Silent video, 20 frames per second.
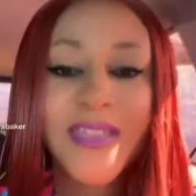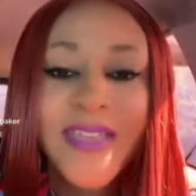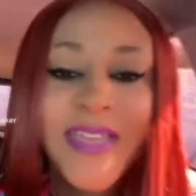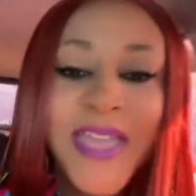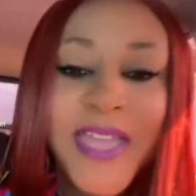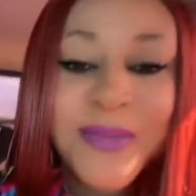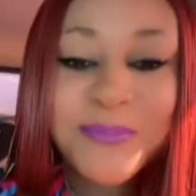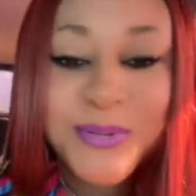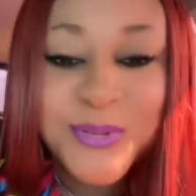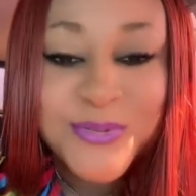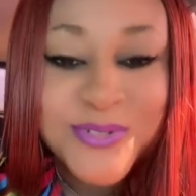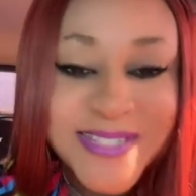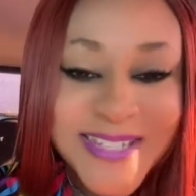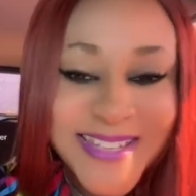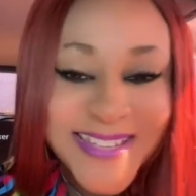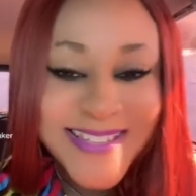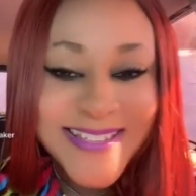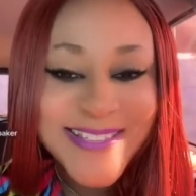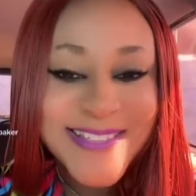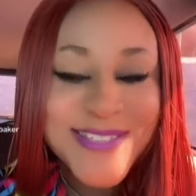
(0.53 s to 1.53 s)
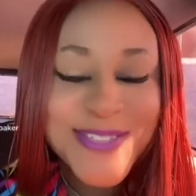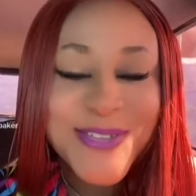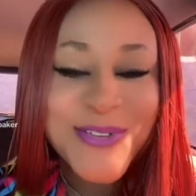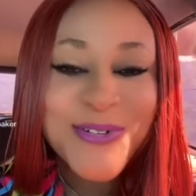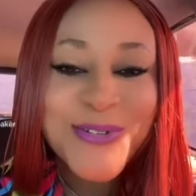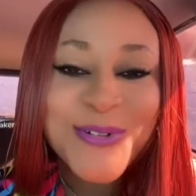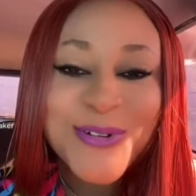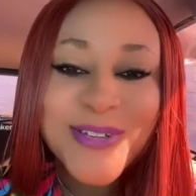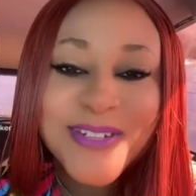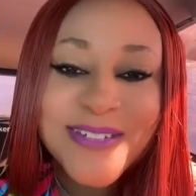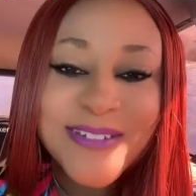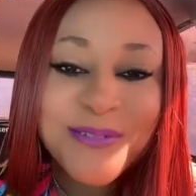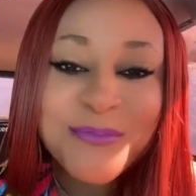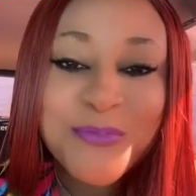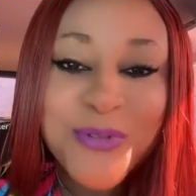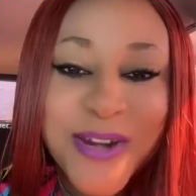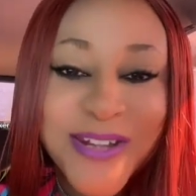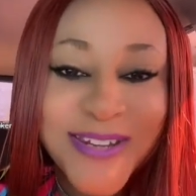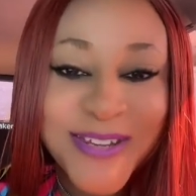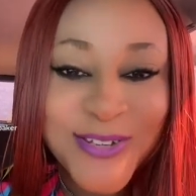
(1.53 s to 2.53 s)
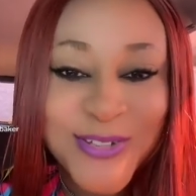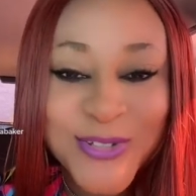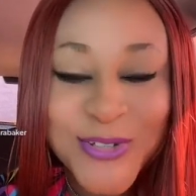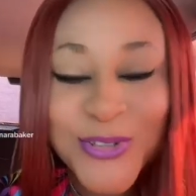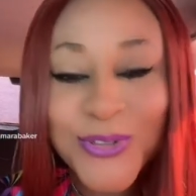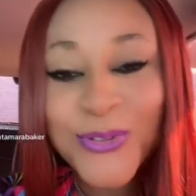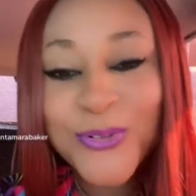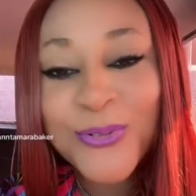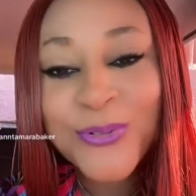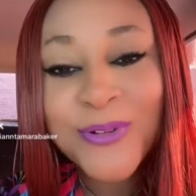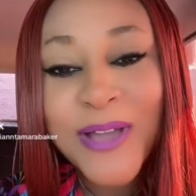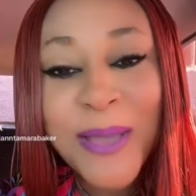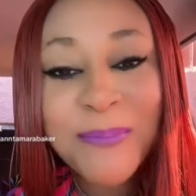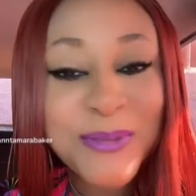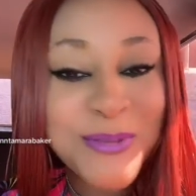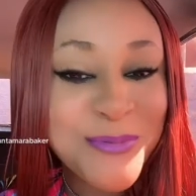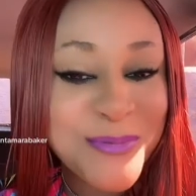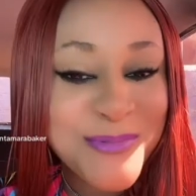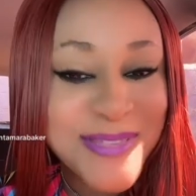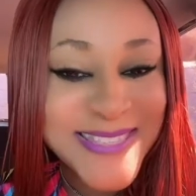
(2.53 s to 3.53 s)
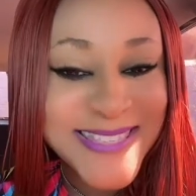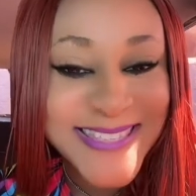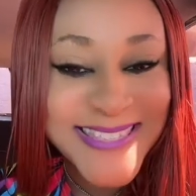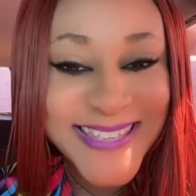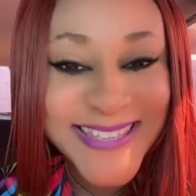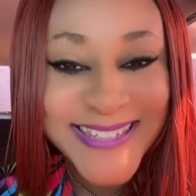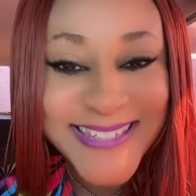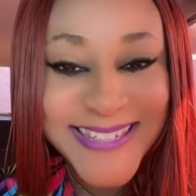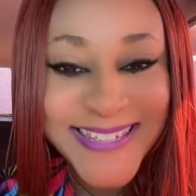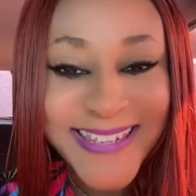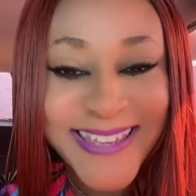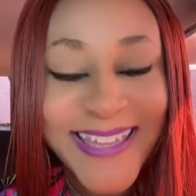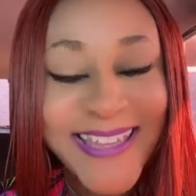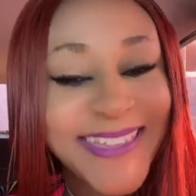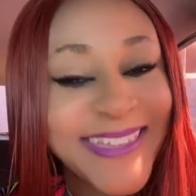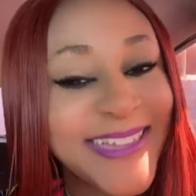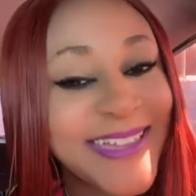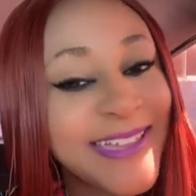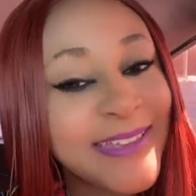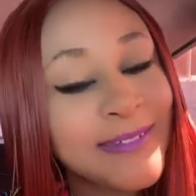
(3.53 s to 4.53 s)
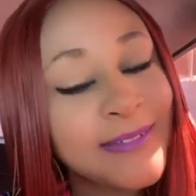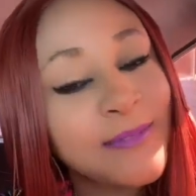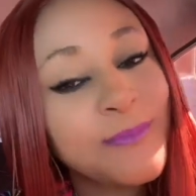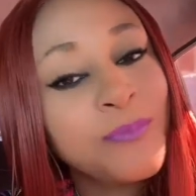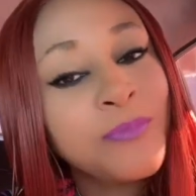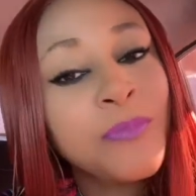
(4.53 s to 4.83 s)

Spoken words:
Hey beauties, good morning to you. Happy Women's Day today again.